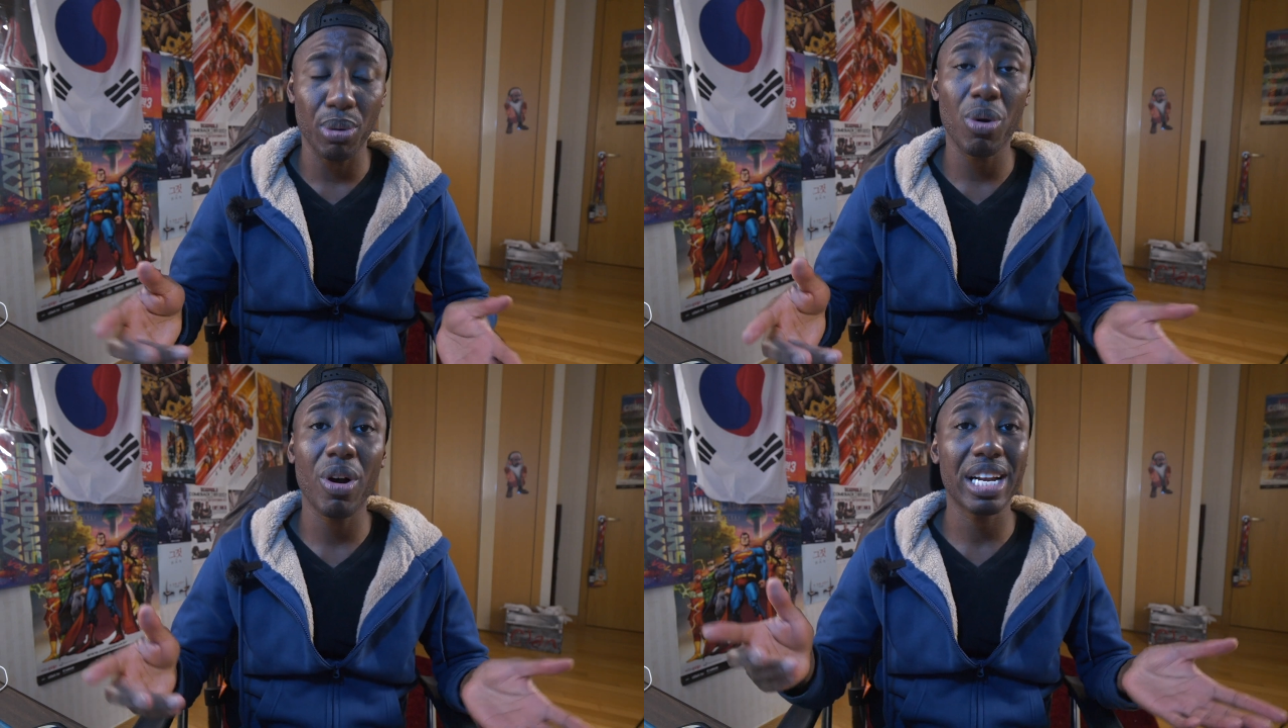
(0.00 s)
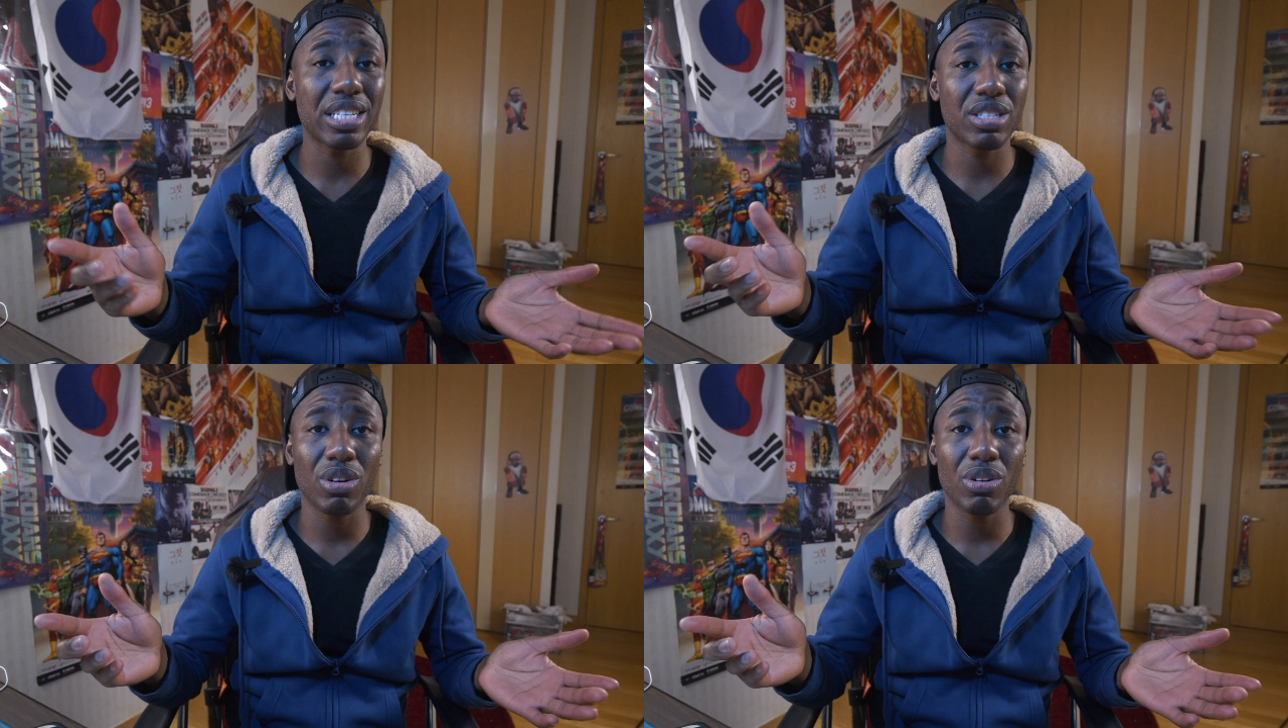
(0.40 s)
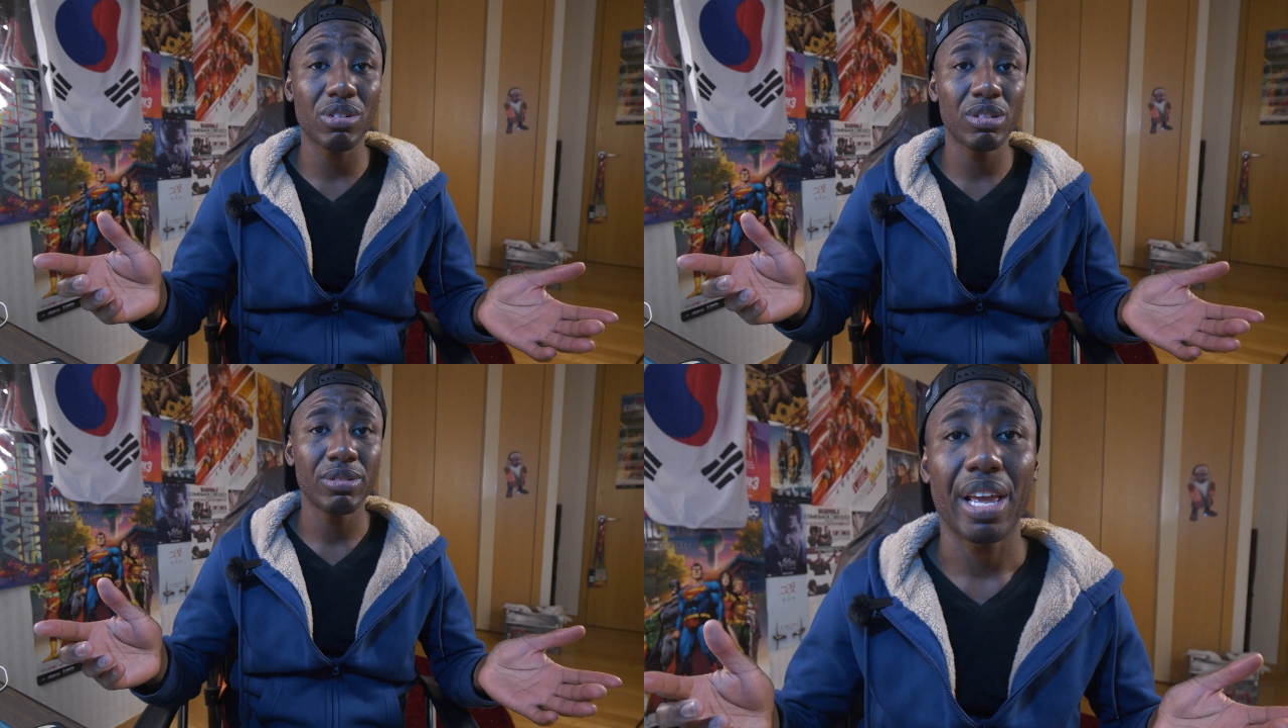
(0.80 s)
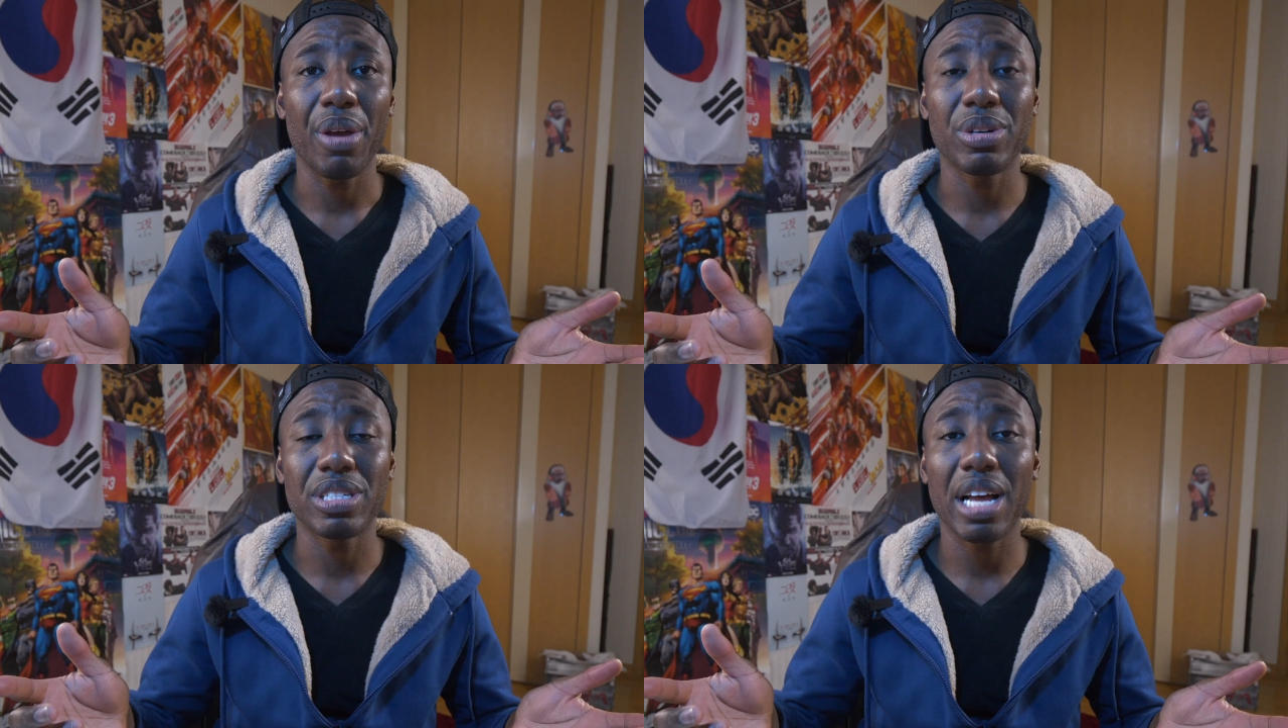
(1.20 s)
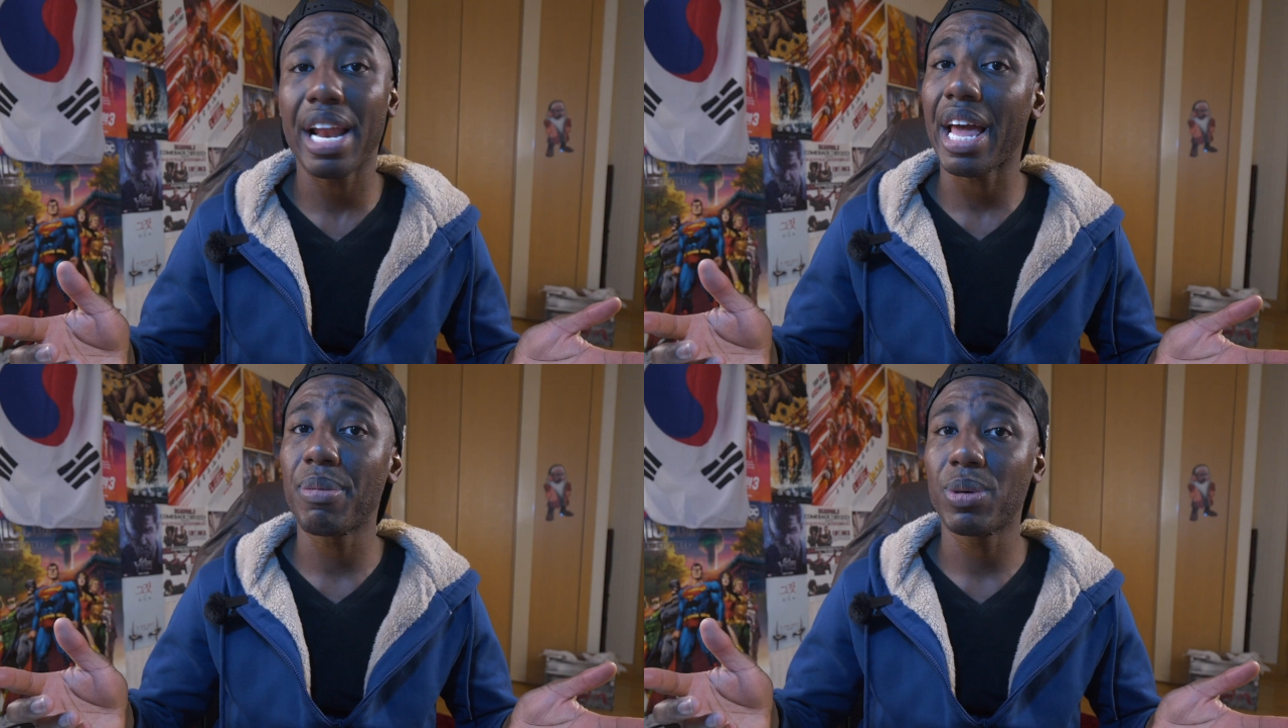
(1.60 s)
born in Seoul, he was
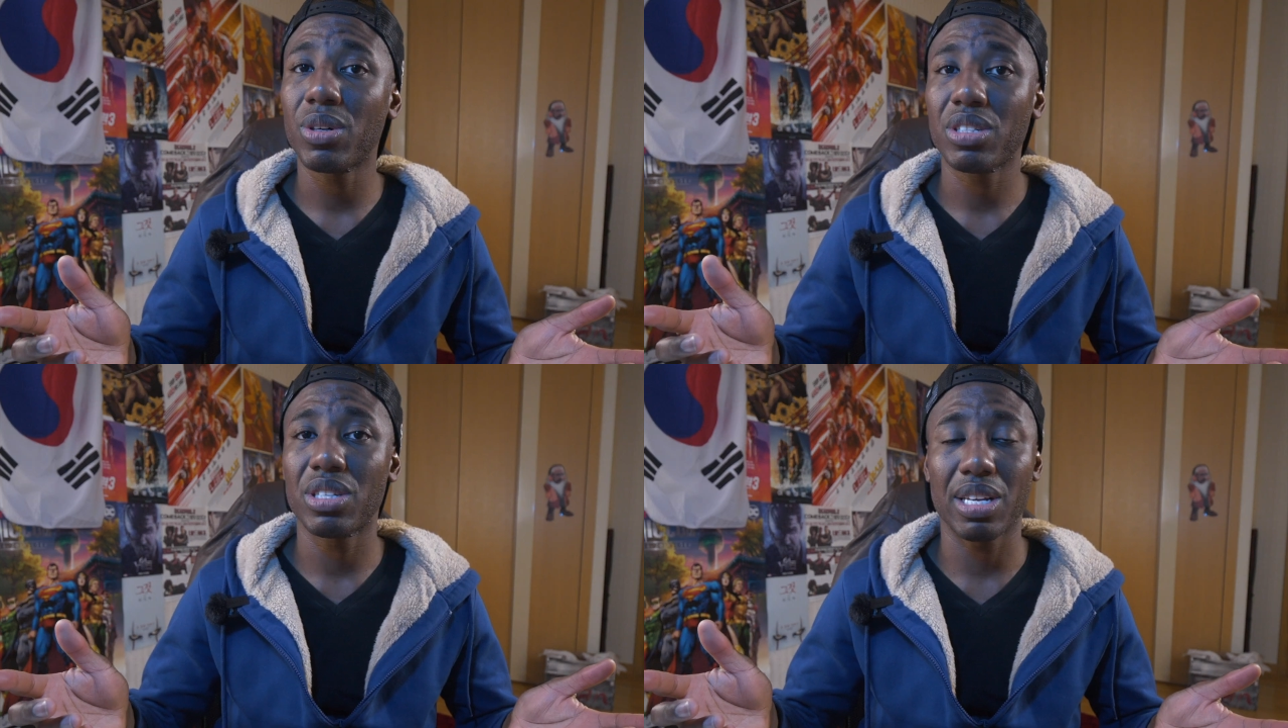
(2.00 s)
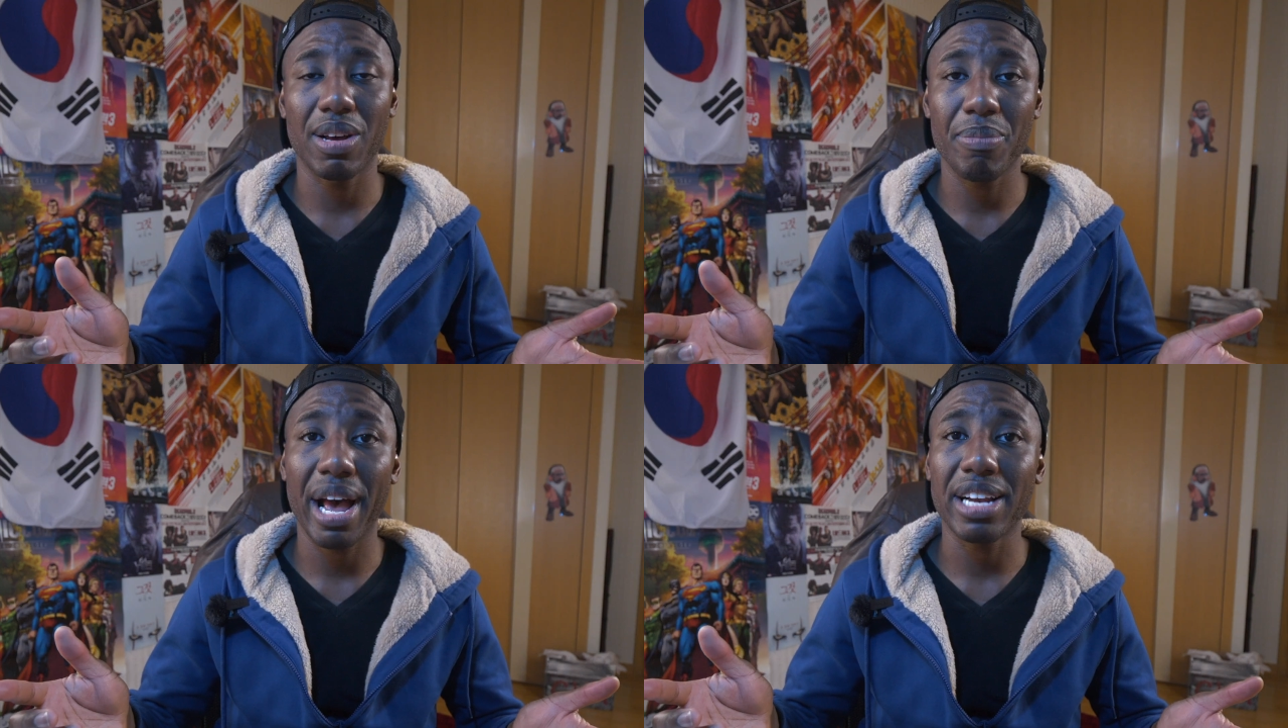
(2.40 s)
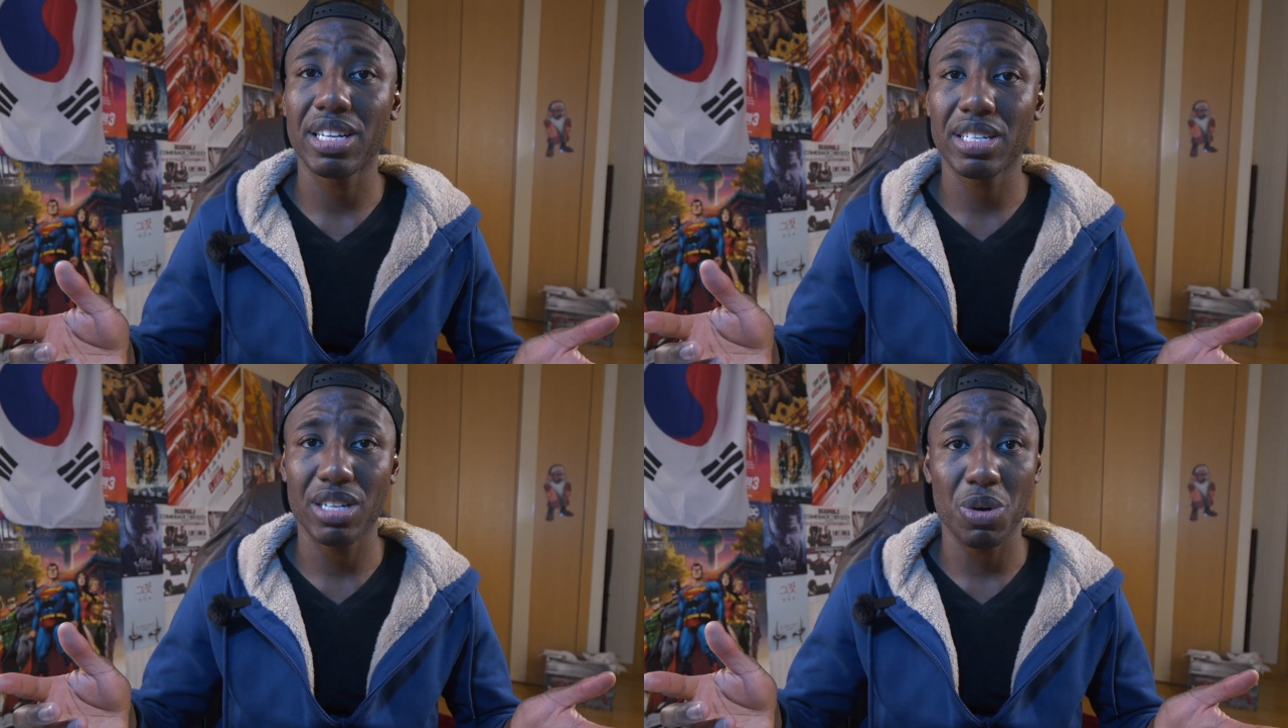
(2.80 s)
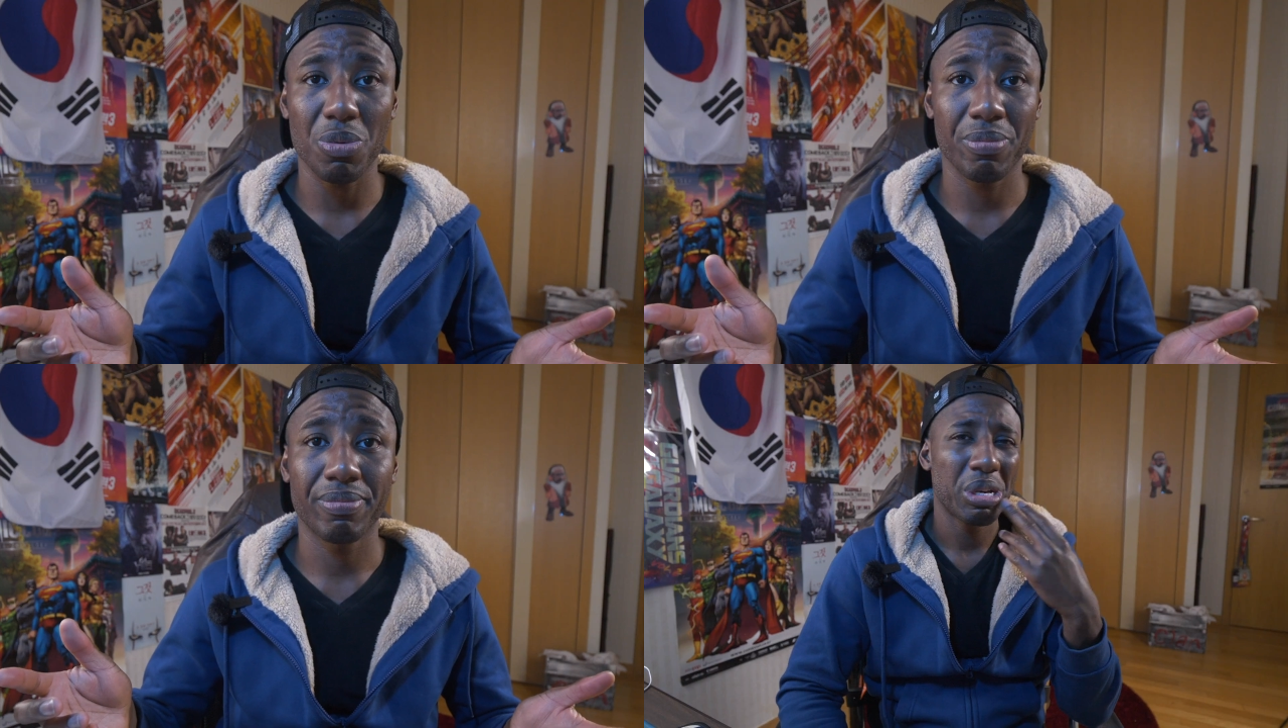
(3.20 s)
not able to come back to his home.